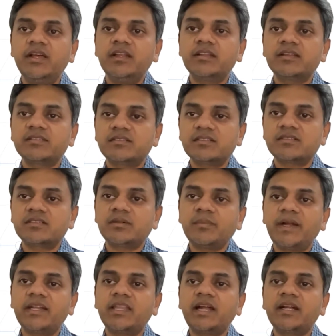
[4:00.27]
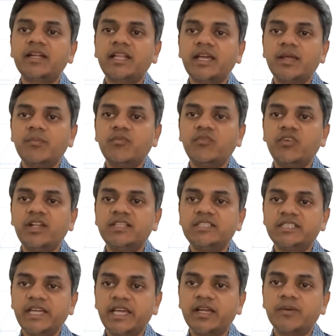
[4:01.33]
the system at that time will
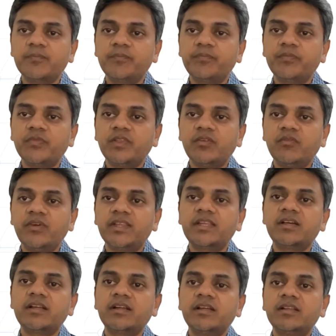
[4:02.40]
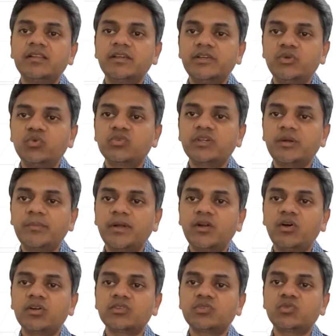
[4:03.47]
check whether the user
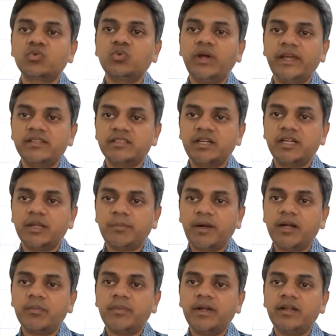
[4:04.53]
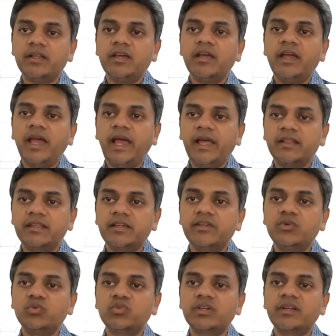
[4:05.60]
belongs to HR department and the
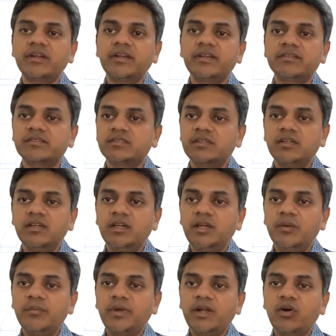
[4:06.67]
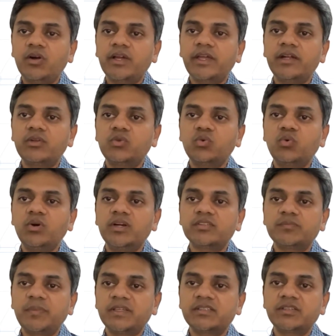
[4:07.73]
user is belonging to a
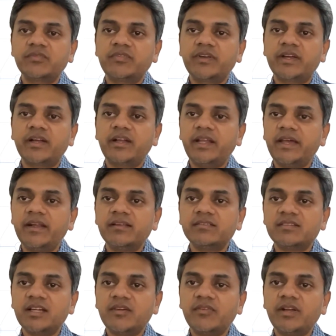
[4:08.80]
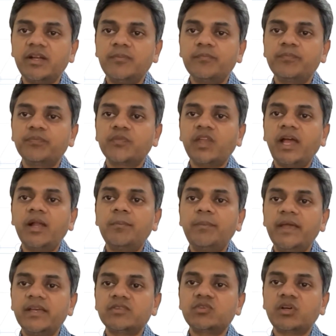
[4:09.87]
specific clearance level. And
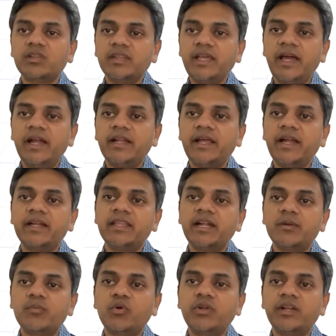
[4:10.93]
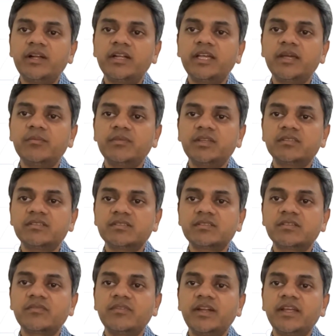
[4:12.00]
based on that, at that point in time, the
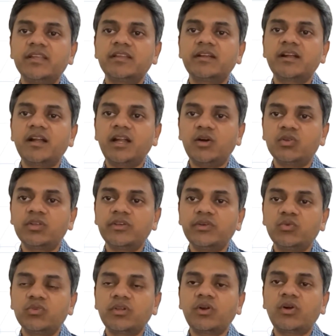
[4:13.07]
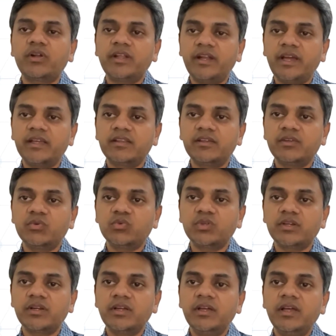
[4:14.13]
system will either allow the user or deny the
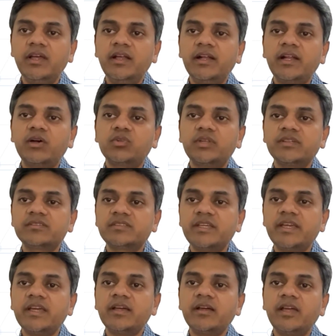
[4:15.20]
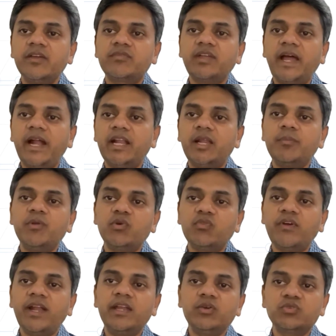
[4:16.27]
user. Now this thing, if the attribute
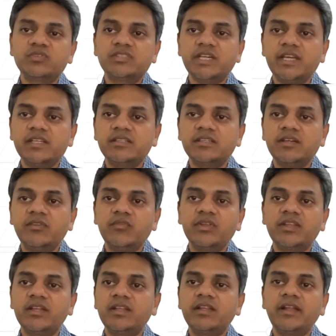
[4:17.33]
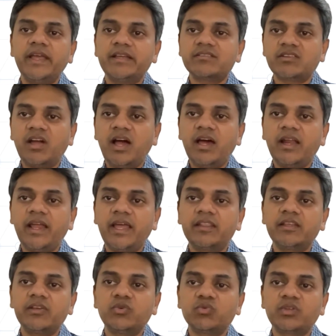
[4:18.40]
values change within the next hour
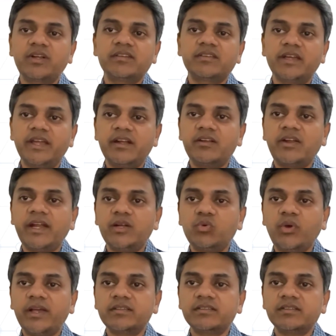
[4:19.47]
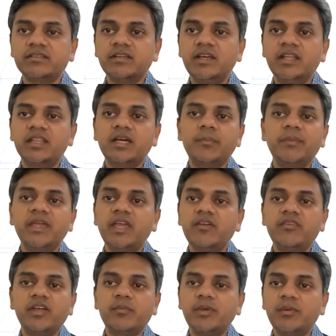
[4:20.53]
and the user is again trying to access, the
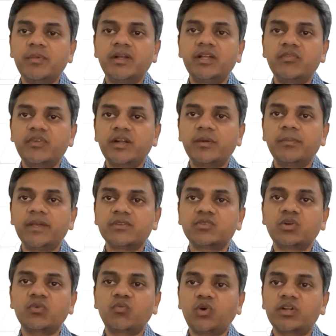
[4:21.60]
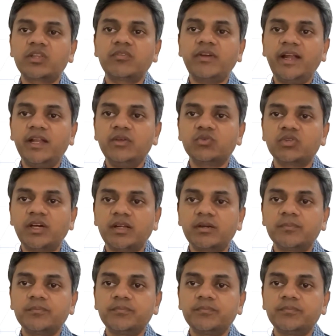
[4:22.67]
behavior may be different based on what the values are.